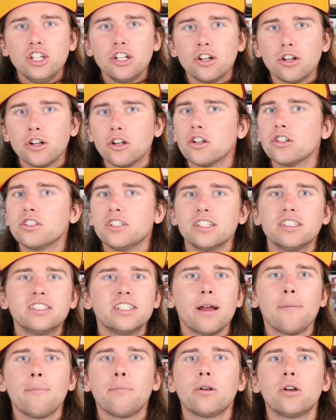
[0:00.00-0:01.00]
year,
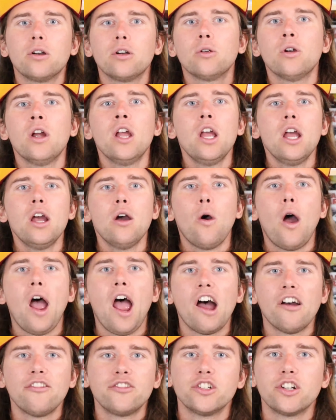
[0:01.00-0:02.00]
December,
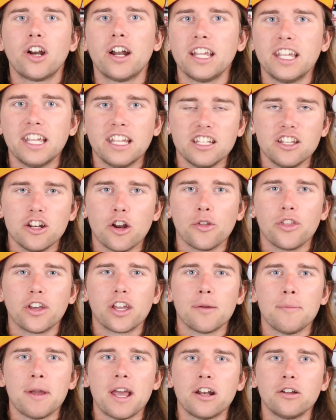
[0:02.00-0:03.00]
after I get, you know, the
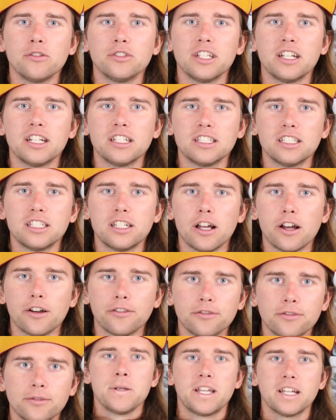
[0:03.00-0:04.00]
commandos in and
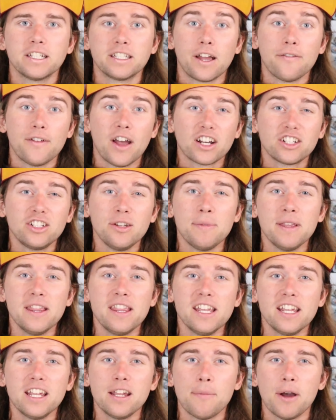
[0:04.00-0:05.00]
stuff. Because I've actually been
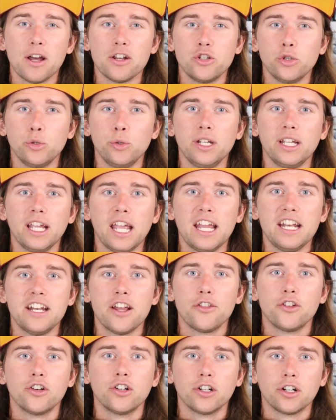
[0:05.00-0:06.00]
thinking about doing
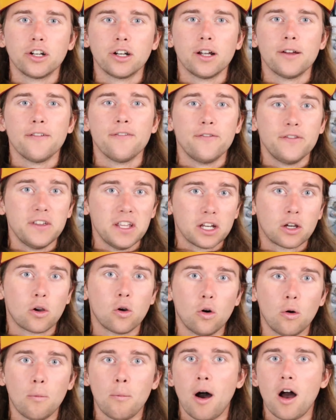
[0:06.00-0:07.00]
another
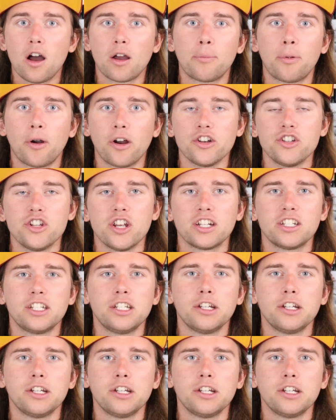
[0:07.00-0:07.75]
vehicle mock project